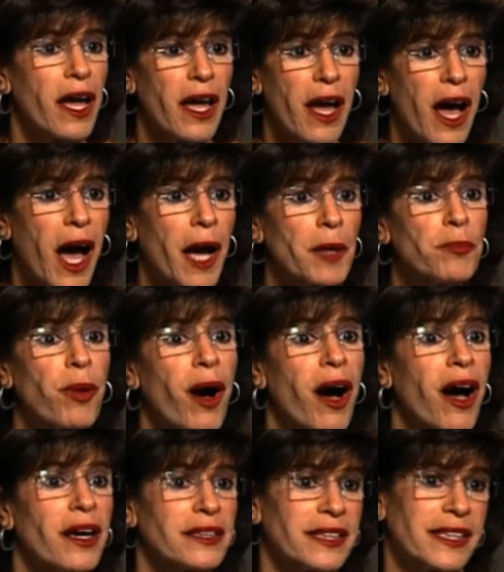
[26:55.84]

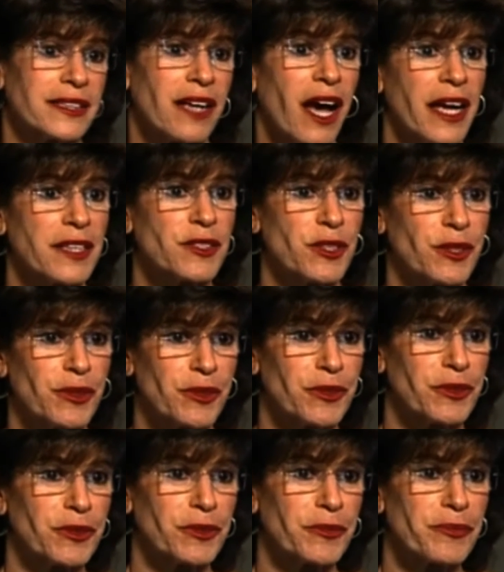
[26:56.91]
iPod and
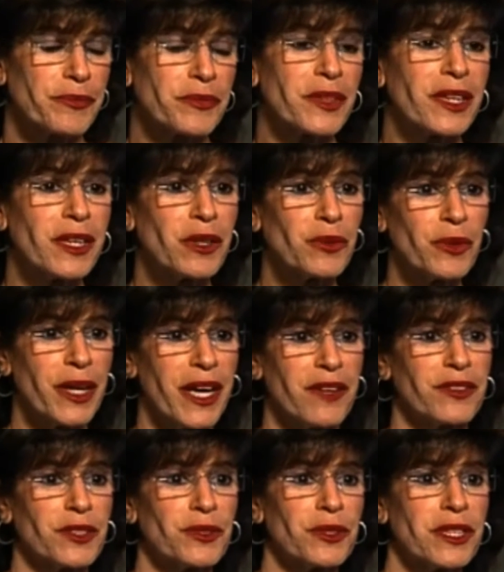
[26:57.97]
iTunes. We have a
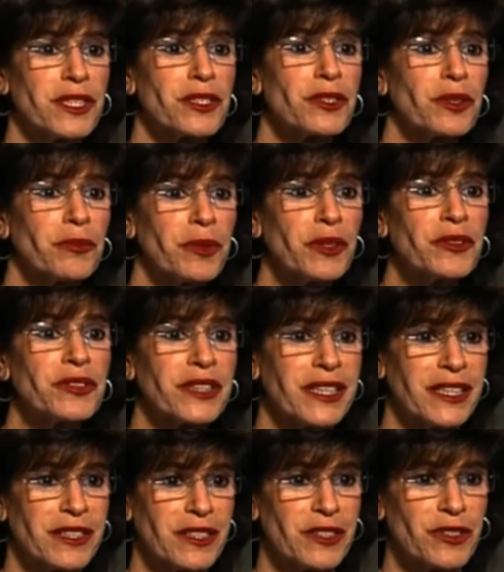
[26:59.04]
traditional music
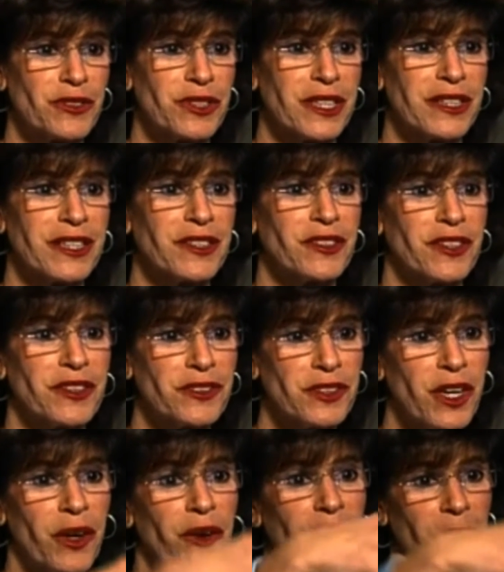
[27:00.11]
industry that says,
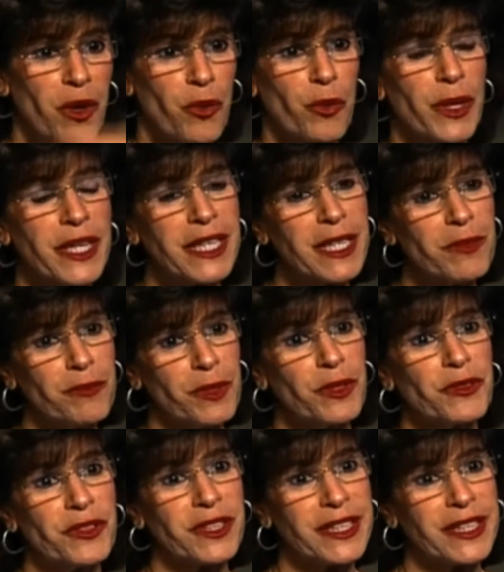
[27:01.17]
no, we keep music